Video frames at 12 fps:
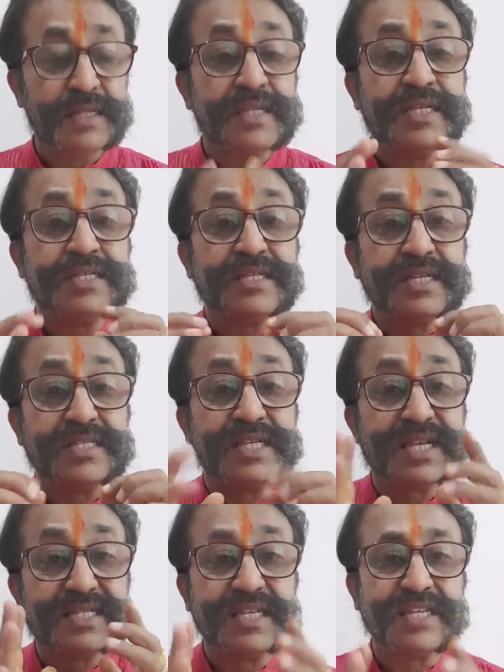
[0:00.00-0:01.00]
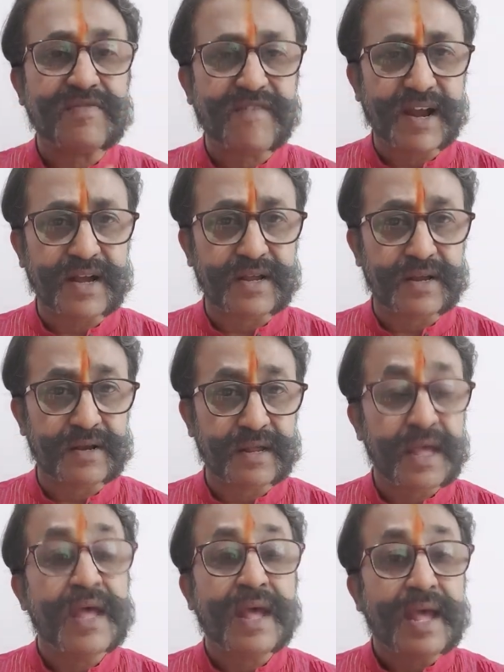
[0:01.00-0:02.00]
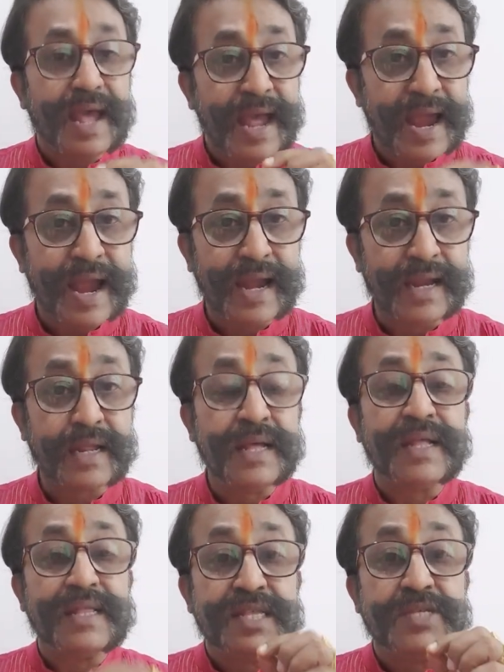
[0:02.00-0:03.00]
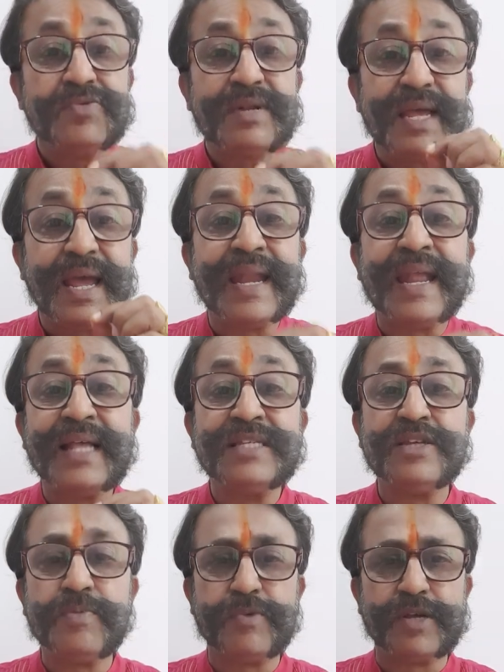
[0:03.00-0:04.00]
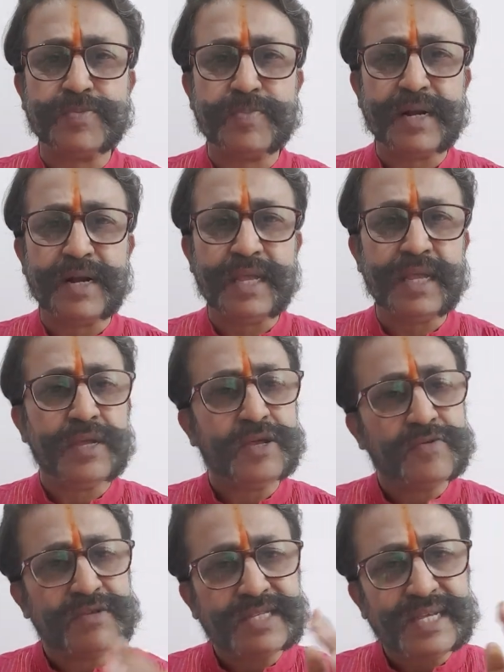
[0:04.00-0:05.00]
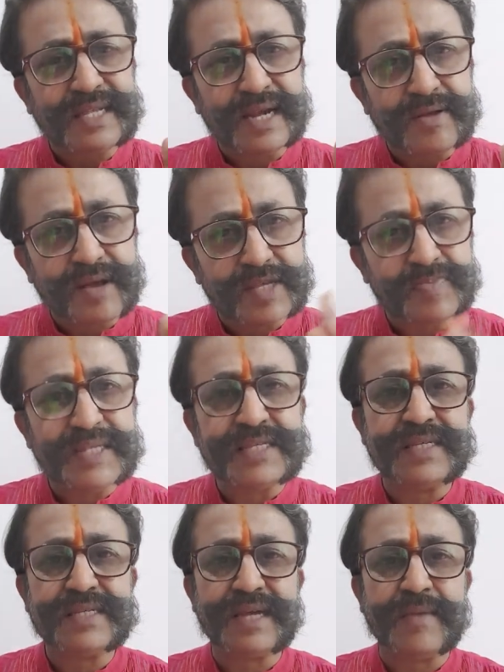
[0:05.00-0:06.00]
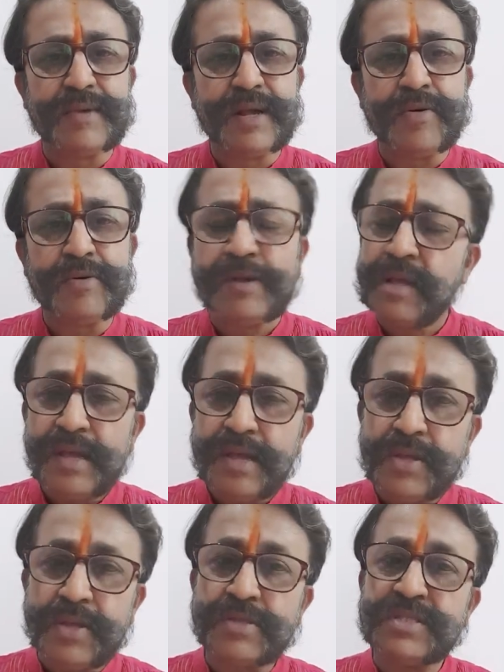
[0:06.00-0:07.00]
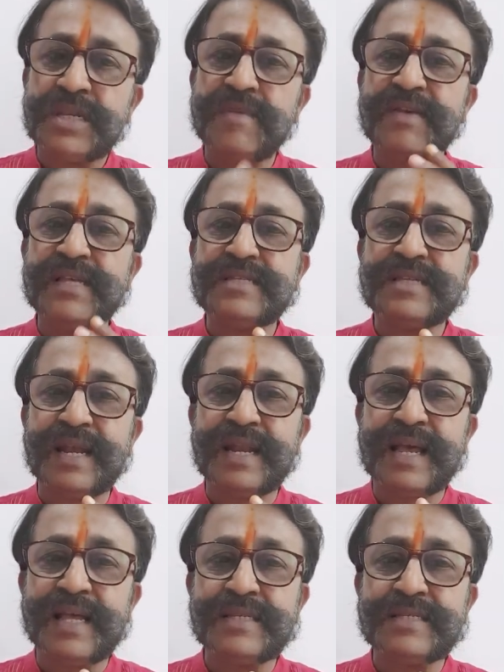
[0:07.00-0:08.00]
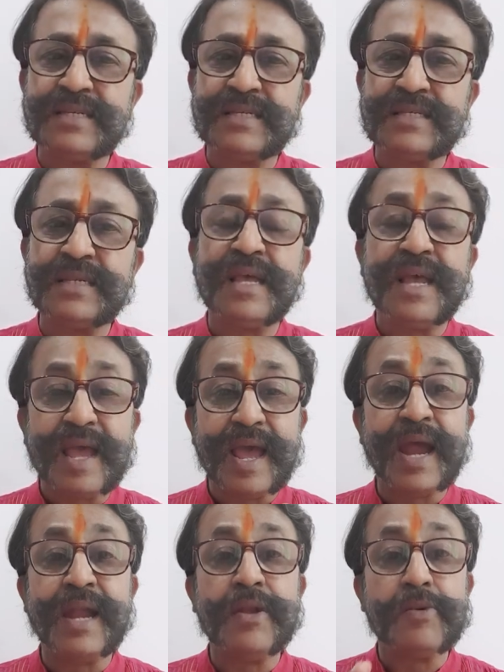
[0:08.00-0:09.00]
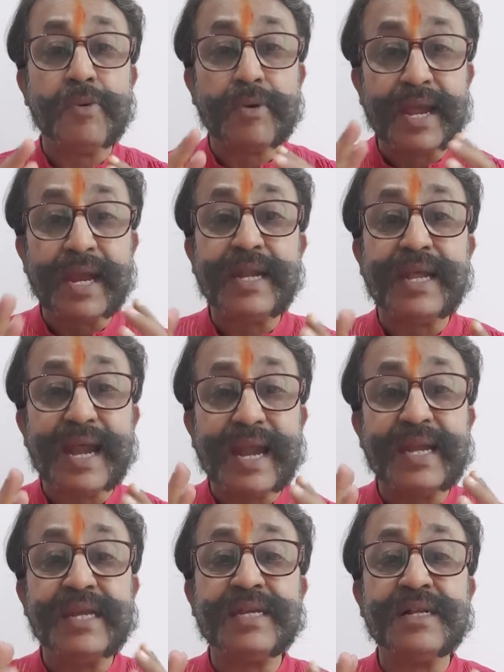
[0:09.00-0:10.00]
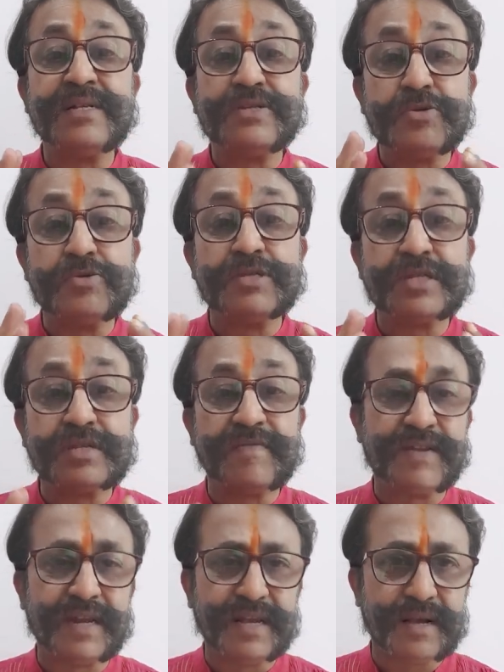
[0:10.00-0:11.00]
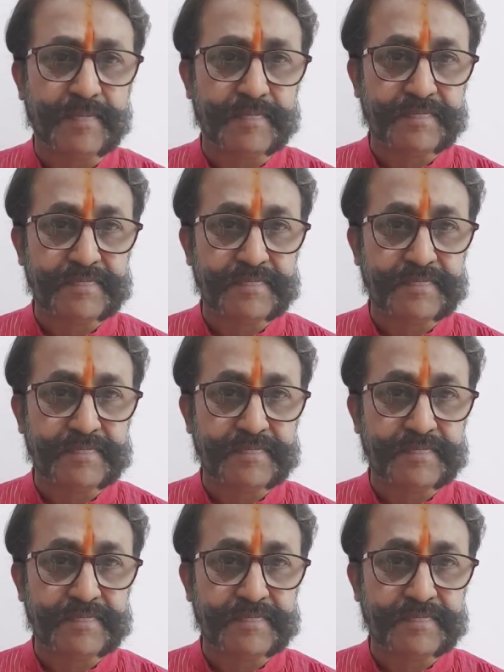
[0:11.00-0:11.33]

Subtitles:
This is a success factor and this will enhance your prosperity. You will see that your expenses come down, your savings enhances, and you get additional sources of income.